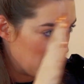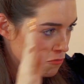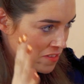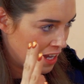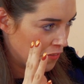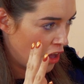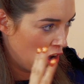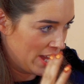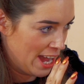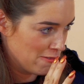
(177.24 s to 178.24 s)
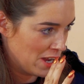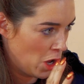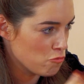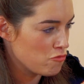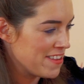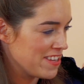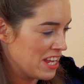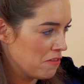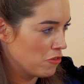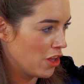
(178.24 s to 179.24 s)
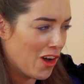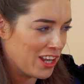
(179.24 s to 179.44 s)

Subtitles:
evened out the eye area. Ready for the